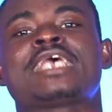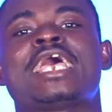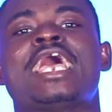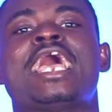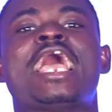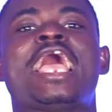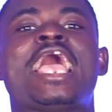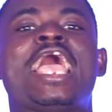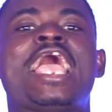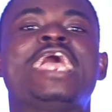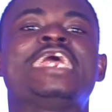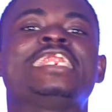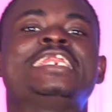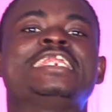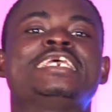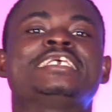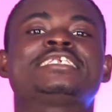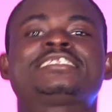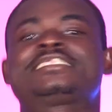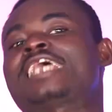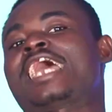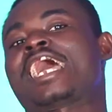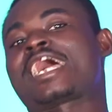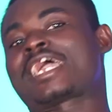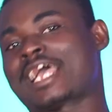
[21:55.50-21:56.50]
the
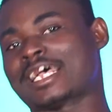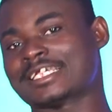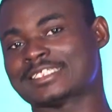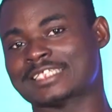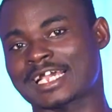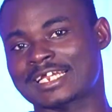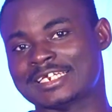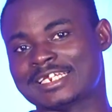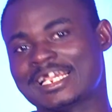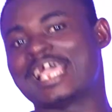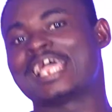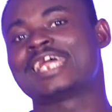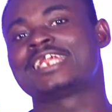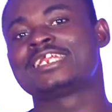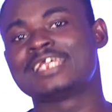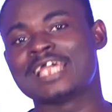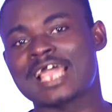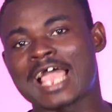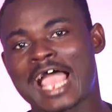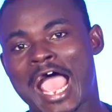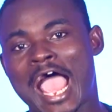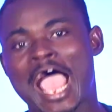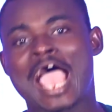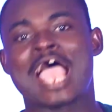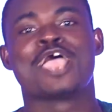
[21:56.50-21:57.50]
NDC akasa de
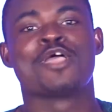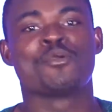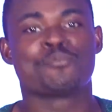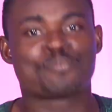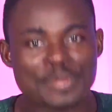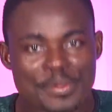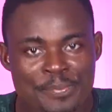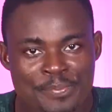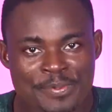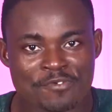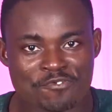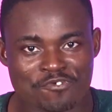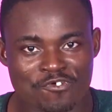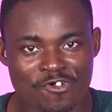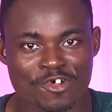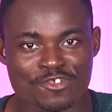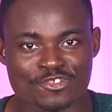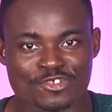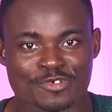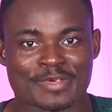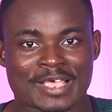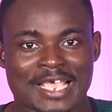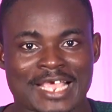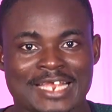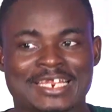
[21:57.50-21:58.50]
MPP for
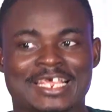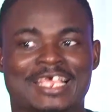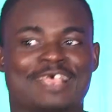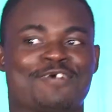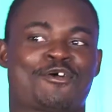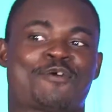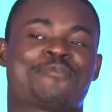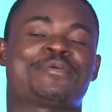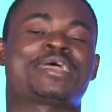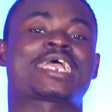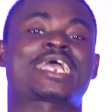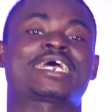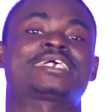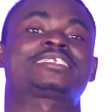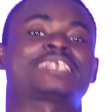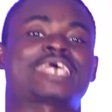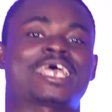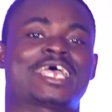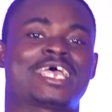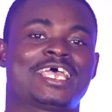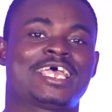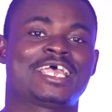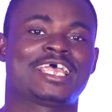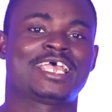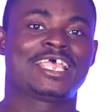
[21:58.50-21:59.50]
to be there wabekasa.
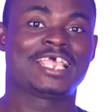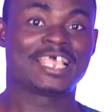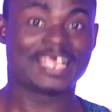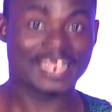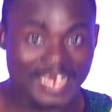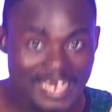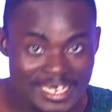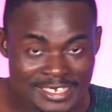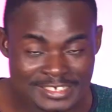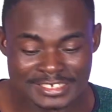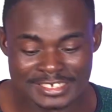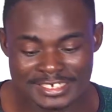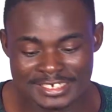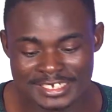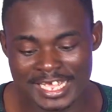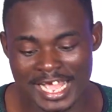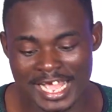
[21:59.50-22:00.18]
Election